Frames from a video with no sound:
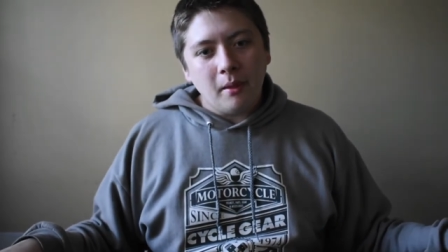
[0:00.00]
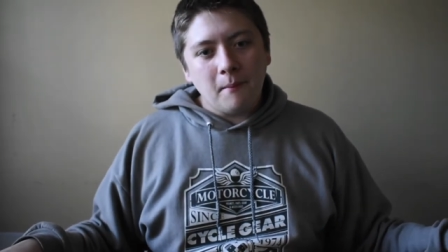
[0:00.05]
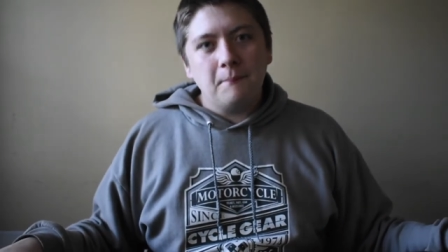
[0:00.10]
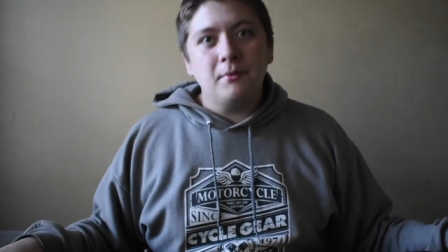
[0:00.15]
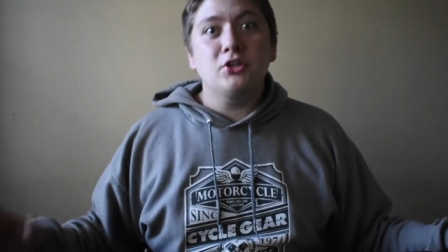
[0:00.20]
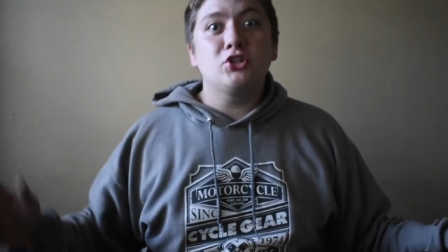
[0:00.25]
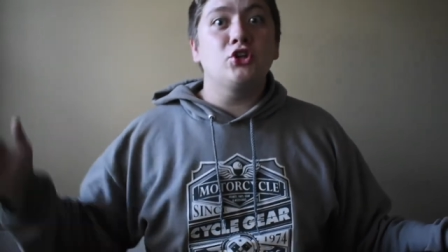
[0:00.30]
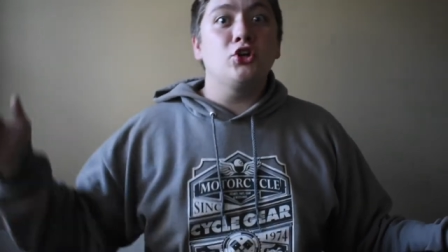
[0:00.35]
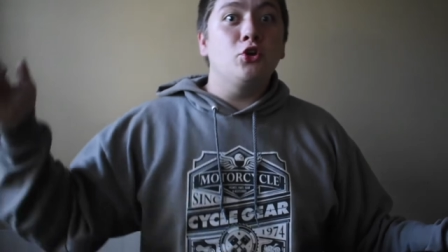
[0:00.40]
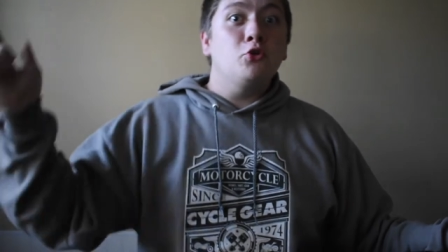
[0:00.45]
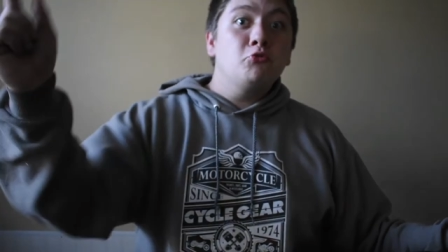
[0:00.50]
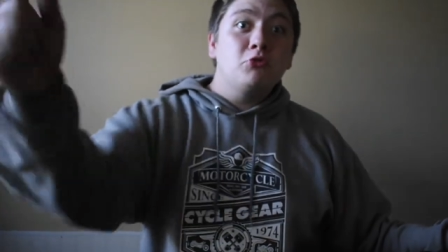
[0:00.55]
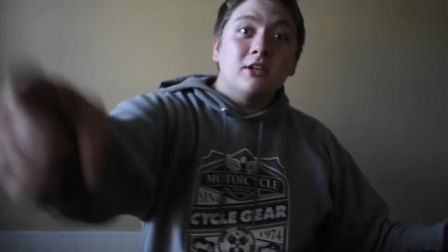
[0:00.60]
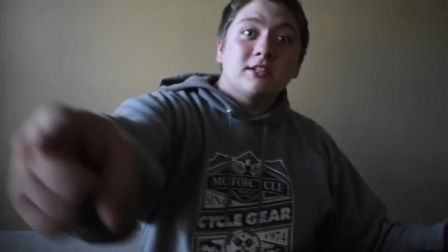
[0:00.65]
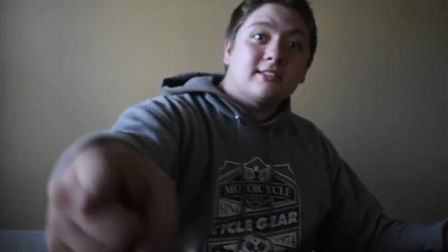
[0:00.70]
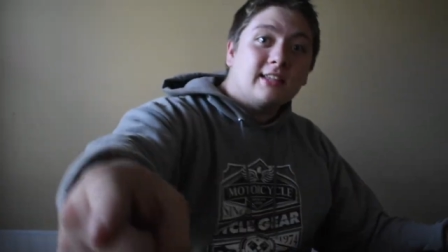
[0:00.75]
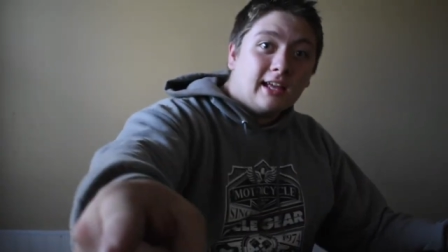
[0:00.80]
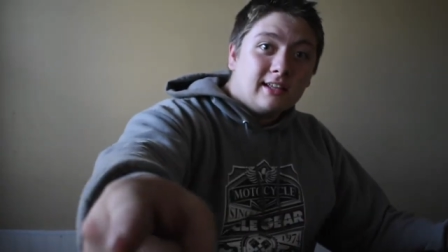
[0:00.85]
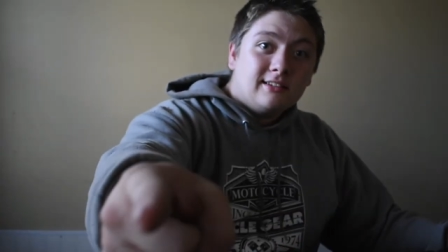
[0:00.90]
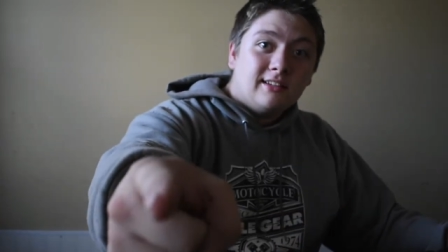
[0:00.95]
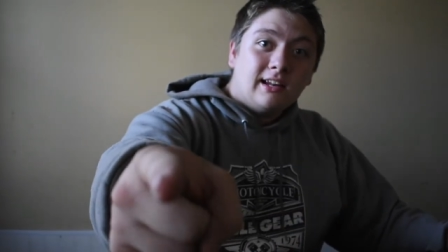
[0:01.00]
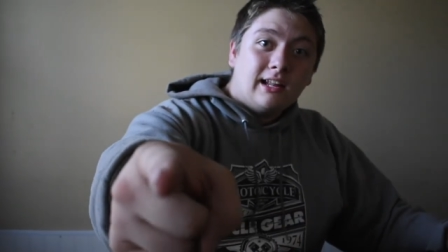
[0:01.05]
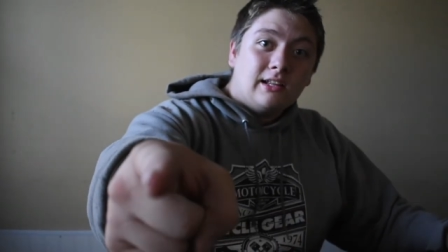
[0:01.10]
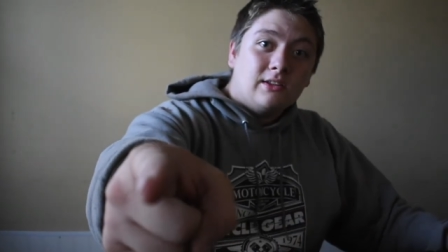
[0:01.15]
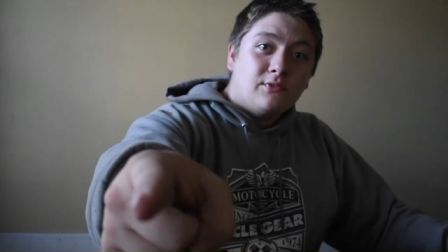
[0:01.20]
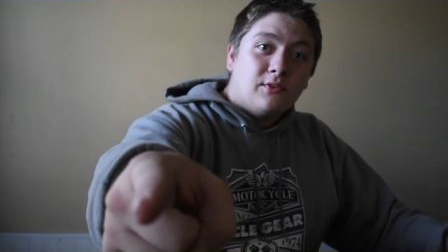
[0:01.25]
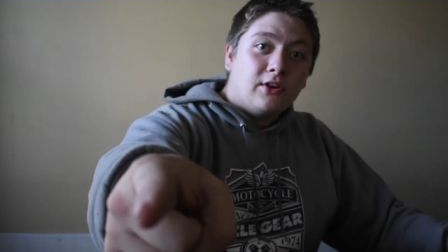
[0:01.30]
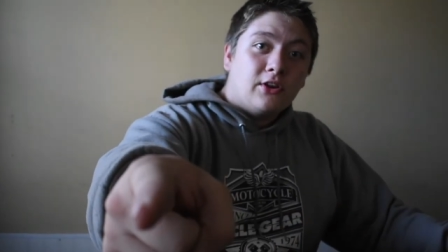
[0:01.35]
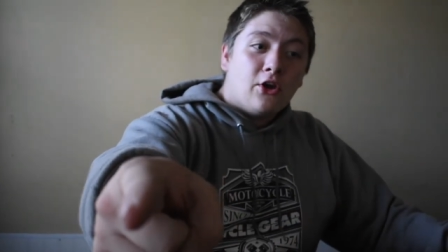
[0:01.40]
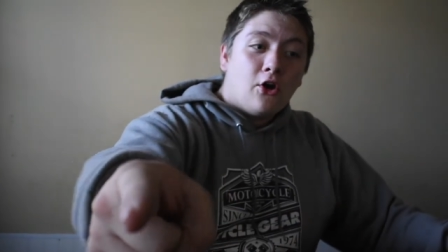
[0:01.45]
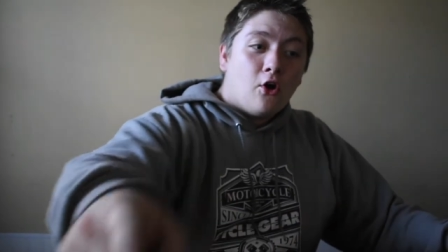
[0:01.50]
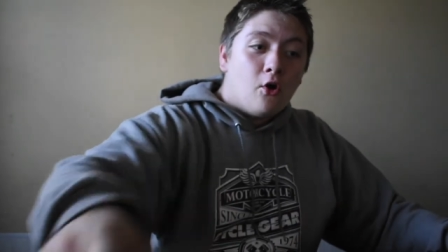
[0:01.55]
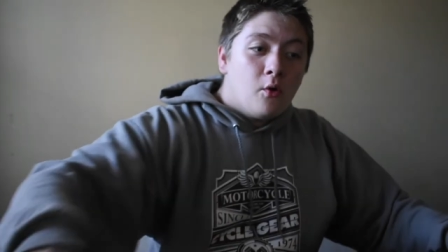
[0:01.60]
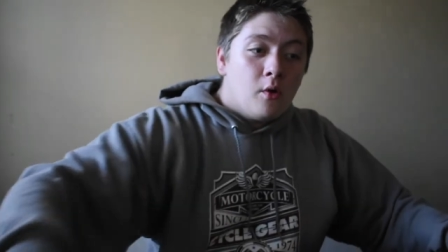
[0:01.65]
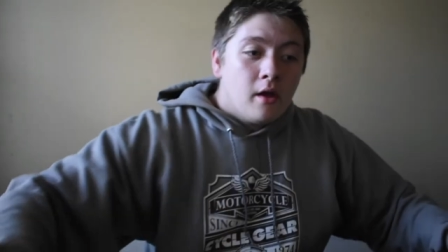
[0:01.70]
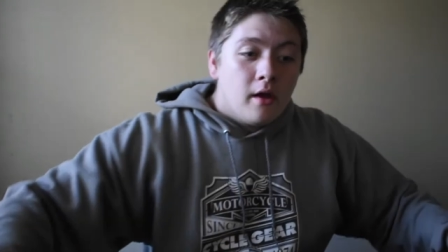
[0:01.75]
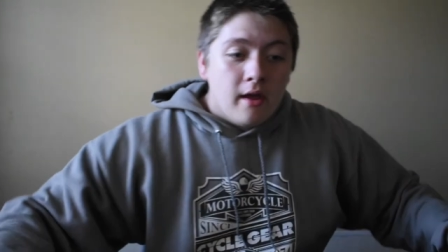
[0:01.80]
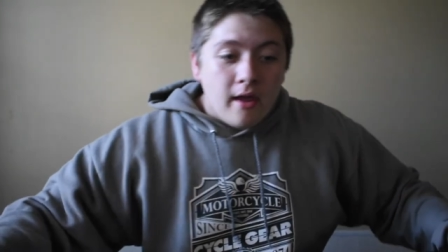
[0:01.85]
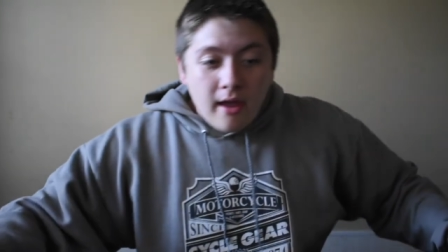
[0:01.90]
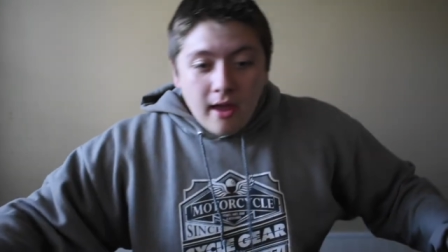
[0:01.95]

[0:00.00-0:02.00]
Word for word: be sure you dislike today's video